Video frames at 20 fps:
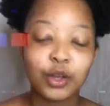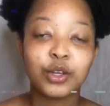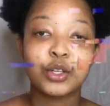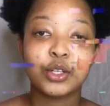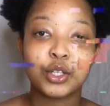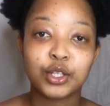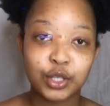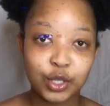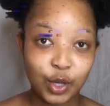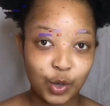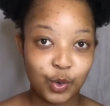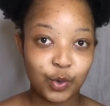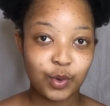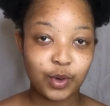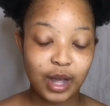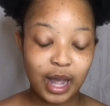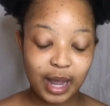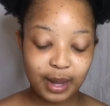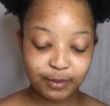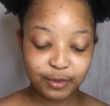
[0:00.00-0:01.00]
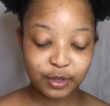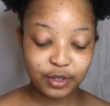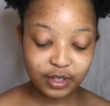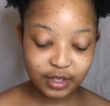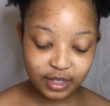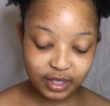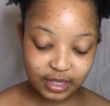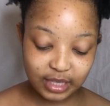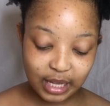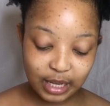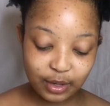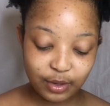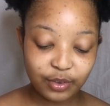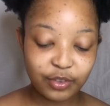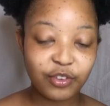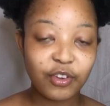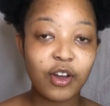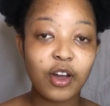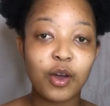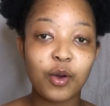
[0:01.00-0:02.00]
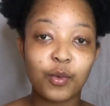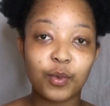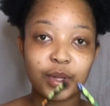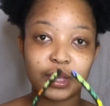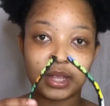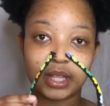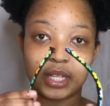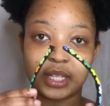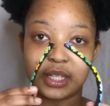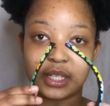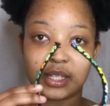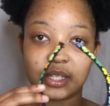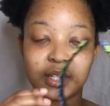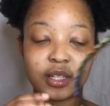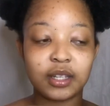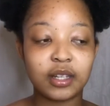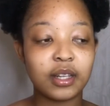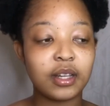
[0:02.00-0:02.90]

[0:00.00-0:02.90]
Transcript: So I'm gonna start off with this.